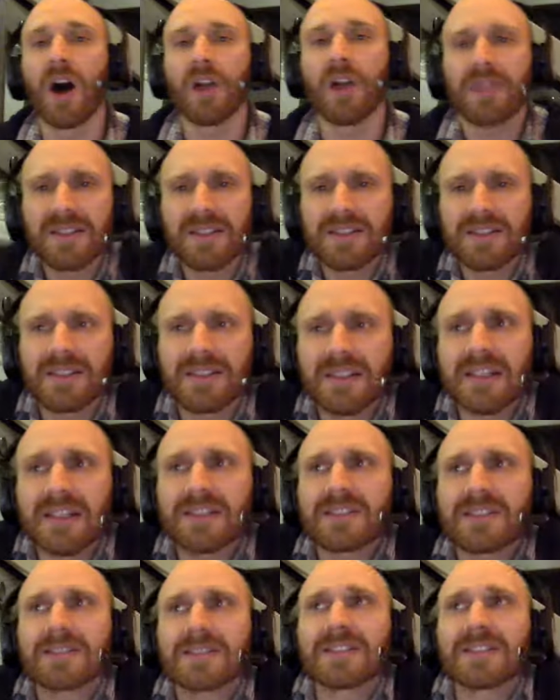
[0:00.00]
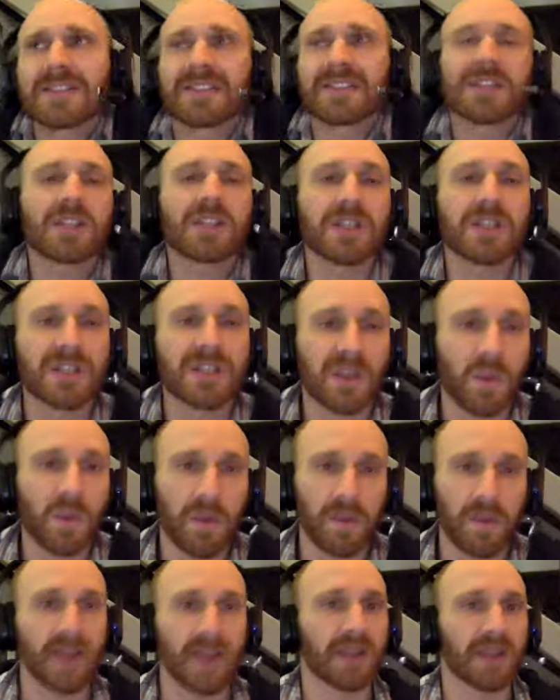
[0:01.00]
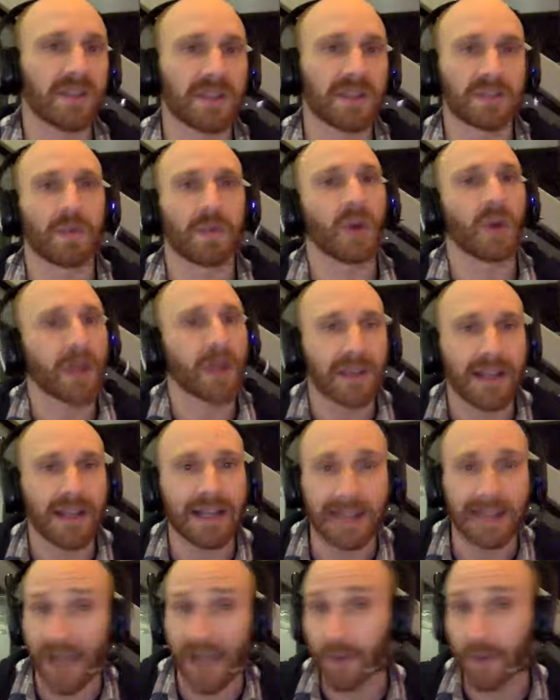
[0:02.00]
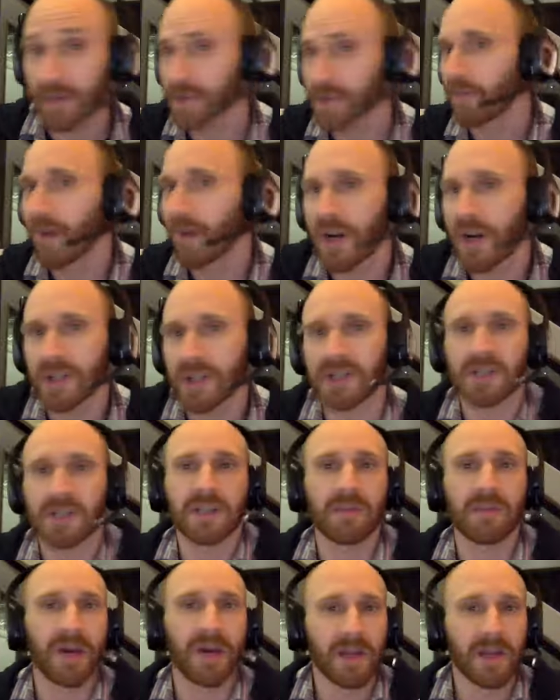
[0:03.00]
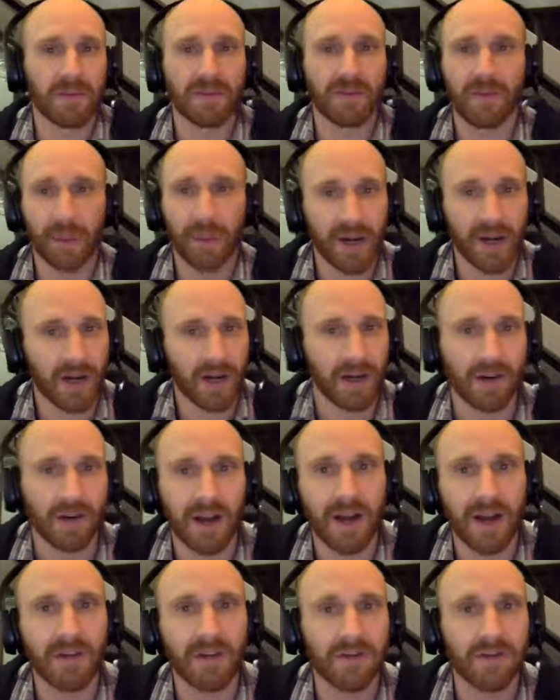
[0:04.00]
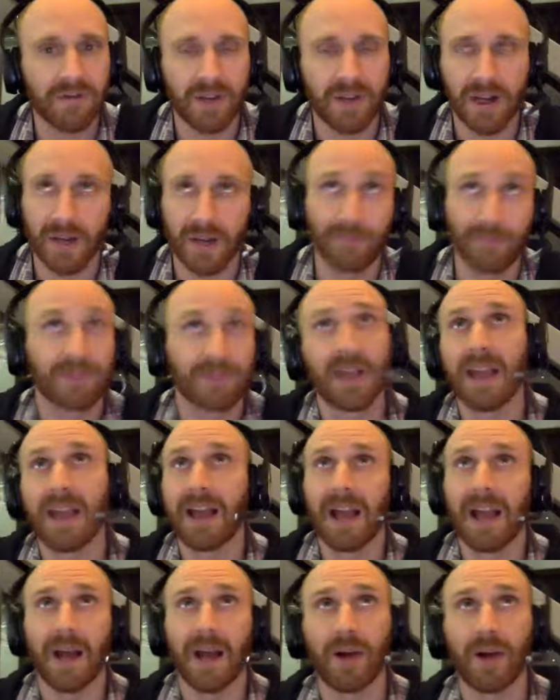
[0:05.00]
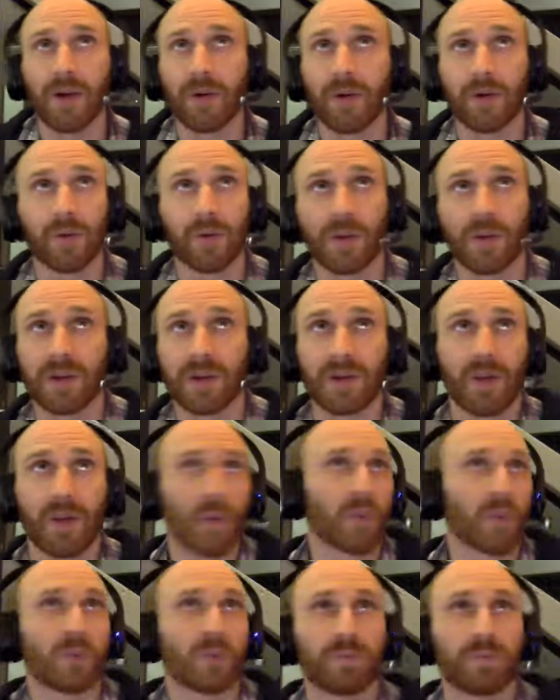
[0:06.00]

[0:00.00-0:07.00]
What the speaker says: These decisions that we make at this point, like how much margin at the bottom of a paragraph, what are the